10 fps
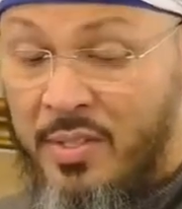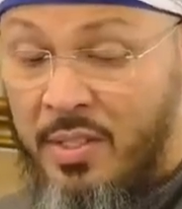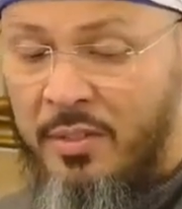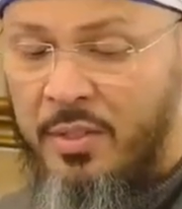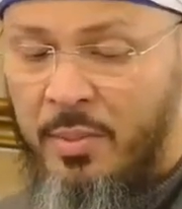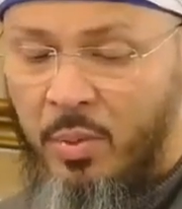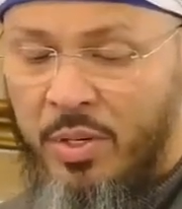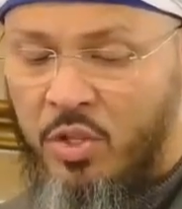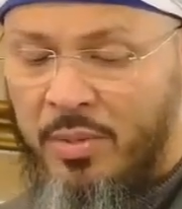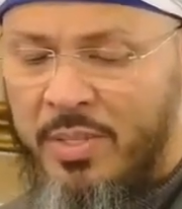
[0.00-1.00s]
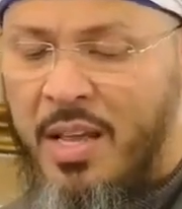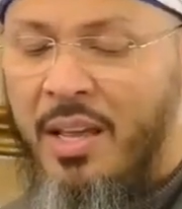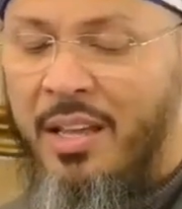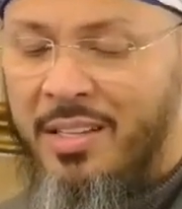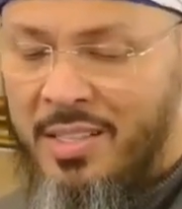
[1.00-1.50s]
deserve to be worshipped.
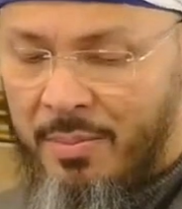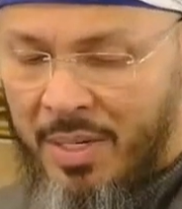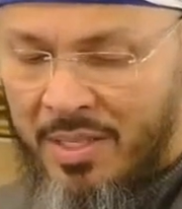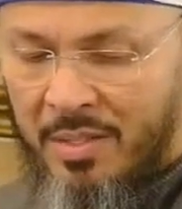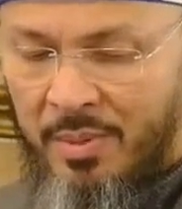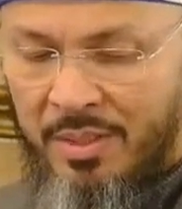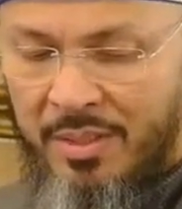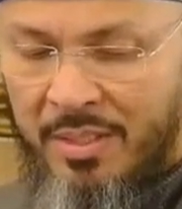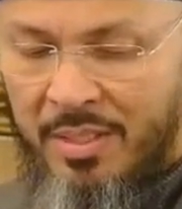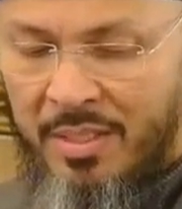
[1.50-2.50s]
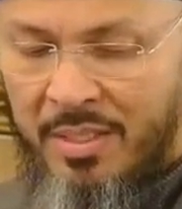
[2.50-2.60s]
It is impossible.